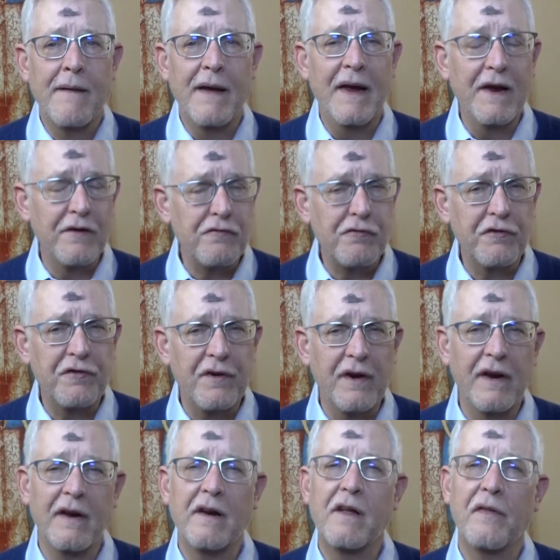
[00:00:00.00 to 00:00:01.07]
interested
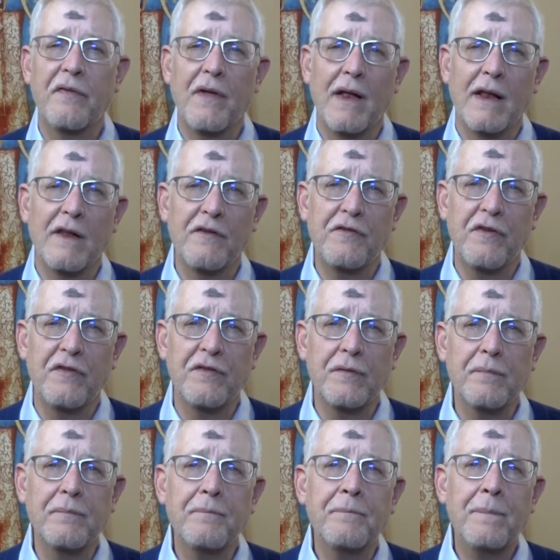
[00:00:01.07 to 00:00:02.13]
in
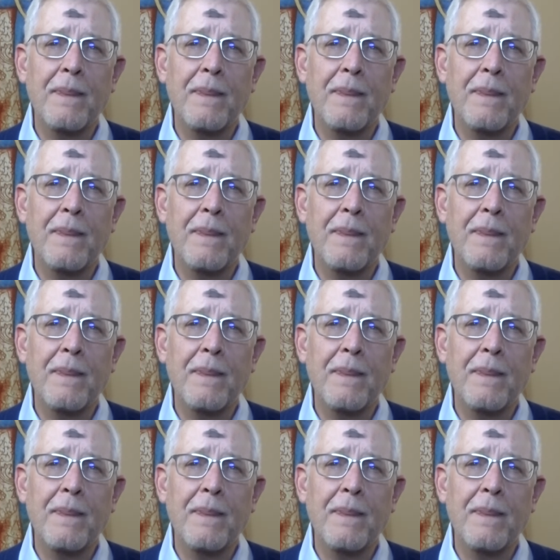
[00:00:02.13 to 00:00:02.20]
Catholicism.